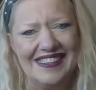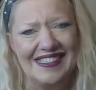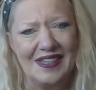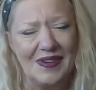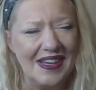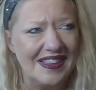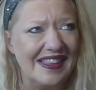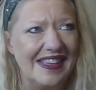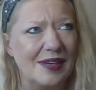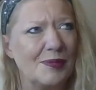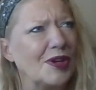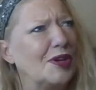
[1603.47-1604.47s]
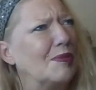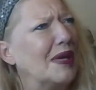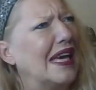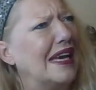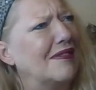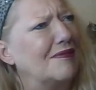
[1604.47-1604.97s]
so I think I'm going to be
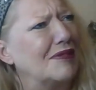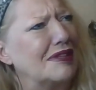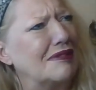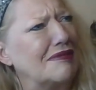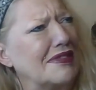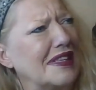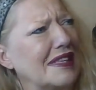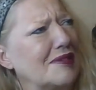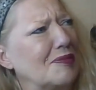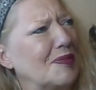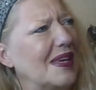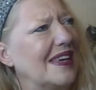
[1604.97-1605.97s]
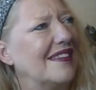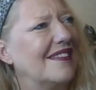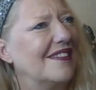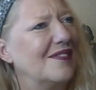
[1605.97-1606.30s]
getting rid of a little bit,